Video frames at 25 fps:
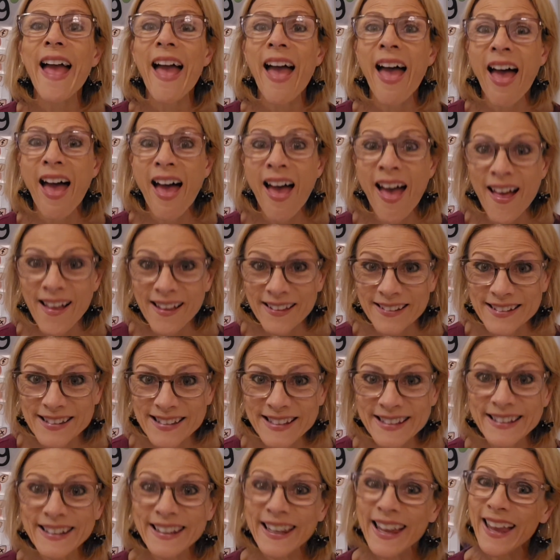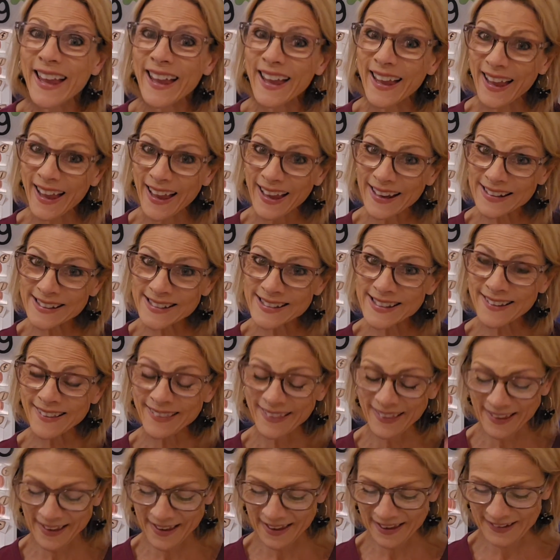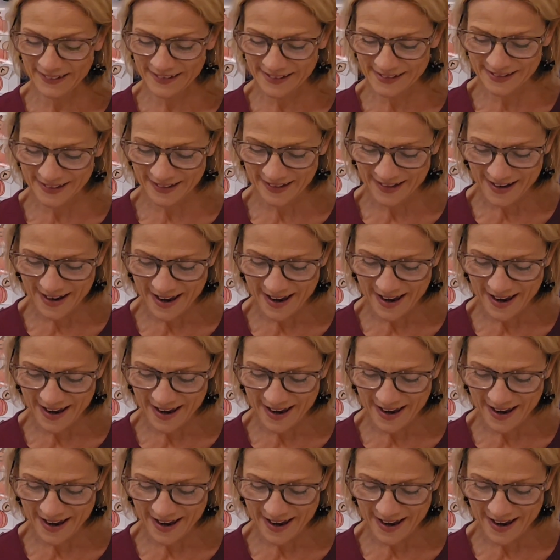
at. Excellent.